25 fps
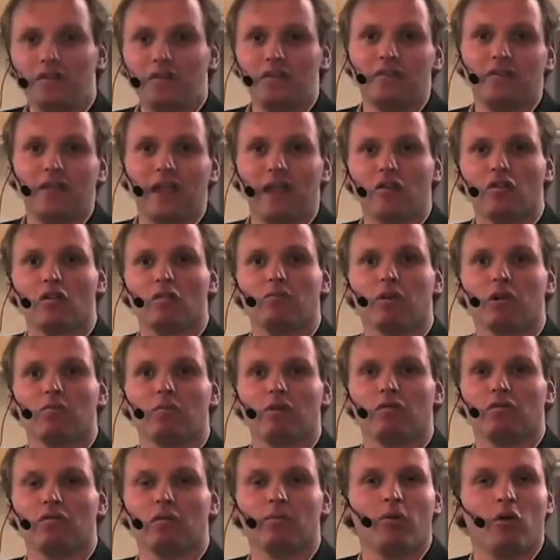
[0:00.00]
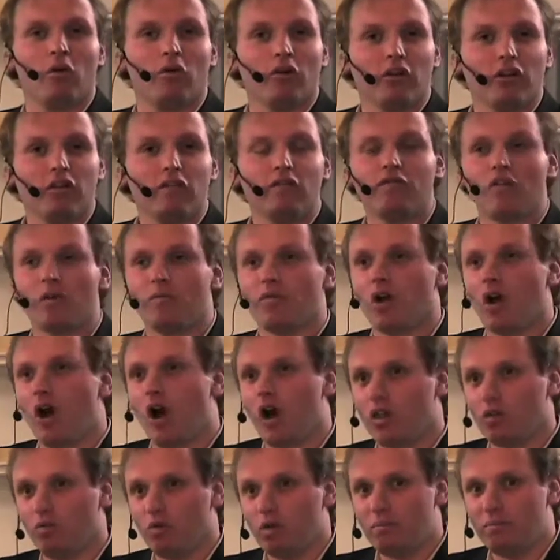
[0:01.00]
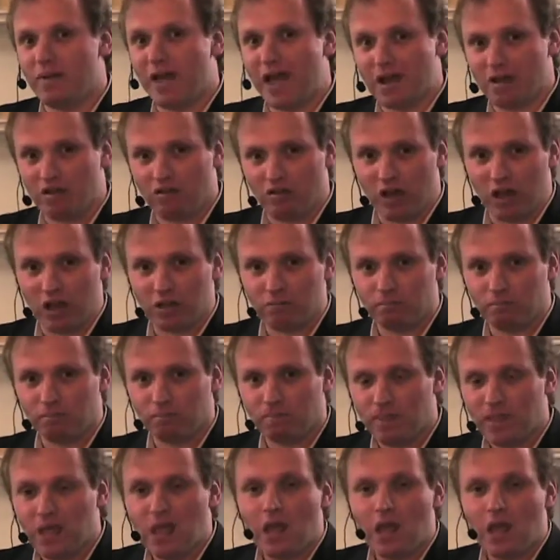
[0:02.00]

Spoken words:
is Daniel Berman reporting from the Hollywood Backlot.